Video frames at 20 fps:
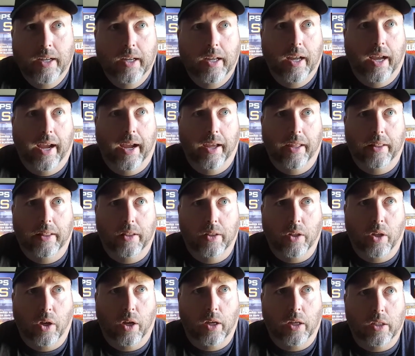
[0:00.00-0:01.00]
And
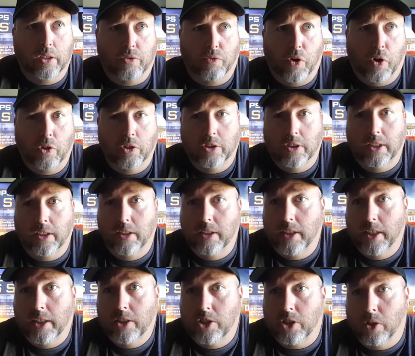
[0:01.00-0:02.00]
as far as the
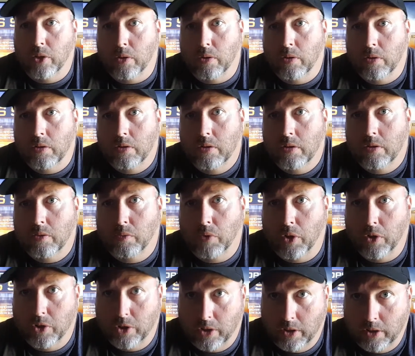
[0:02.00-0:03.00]
digital
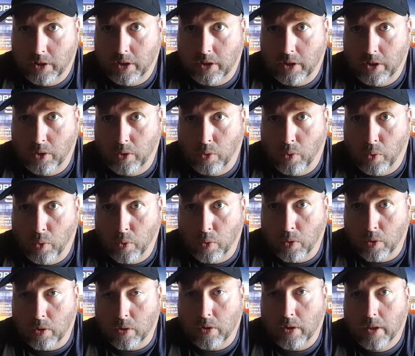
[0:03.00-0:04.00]
versions that you
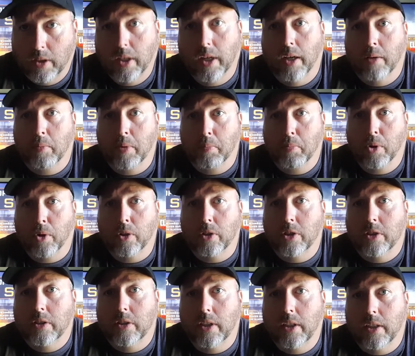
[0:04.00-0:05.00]
order and be
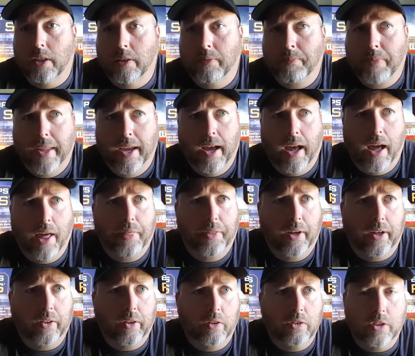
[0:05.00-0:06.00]
purchasing, I
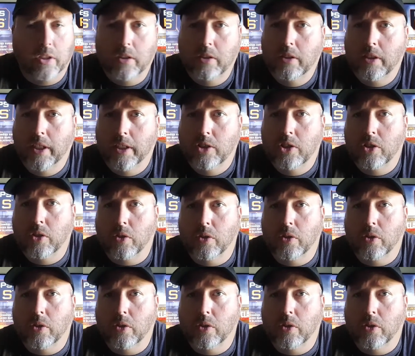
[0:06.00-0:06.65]
think there's a digital